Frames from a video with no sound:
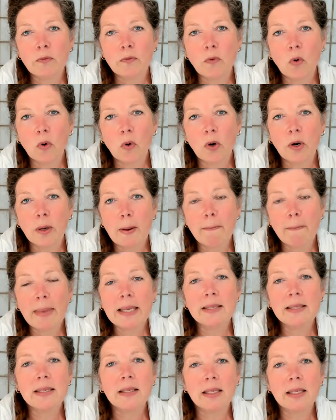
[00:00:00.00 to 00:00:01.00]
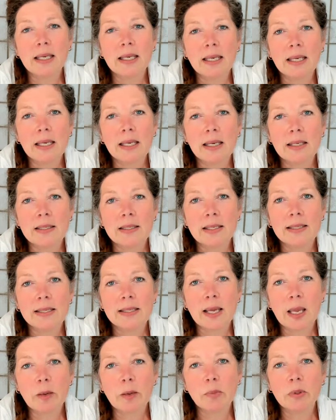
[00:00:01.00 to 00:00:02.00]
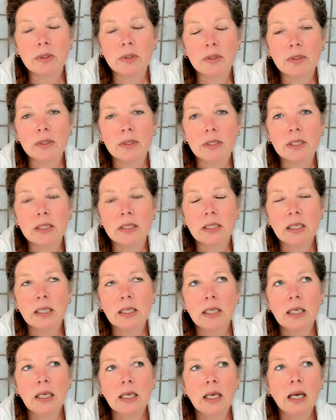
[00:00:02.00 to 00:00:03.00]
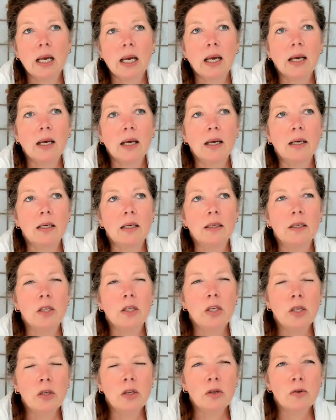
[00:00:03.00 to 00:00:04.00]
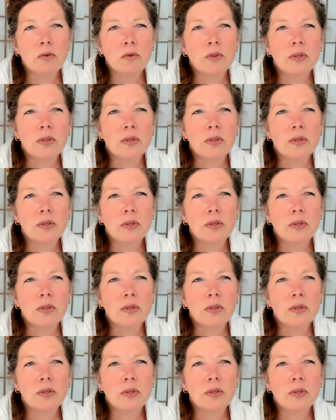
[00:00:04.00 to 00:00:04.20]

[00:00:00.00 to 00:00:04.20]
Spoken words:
for mentally disabled youth.